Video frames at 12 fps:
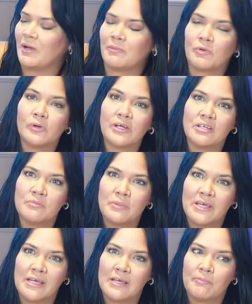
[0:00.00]
I'm going to
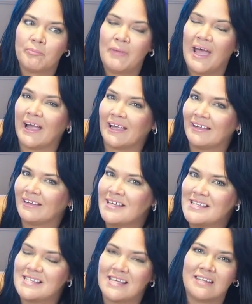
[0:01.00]
be packing
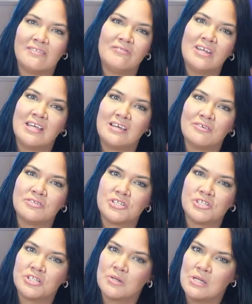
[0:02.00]
this in a video to
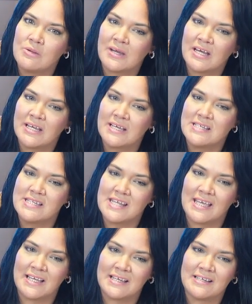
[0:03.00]
show you guys
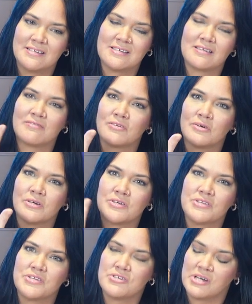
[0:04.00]
and of
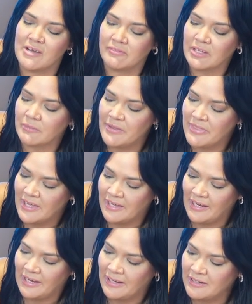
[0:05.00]
course traveling with
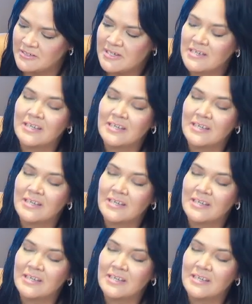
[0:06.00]
it and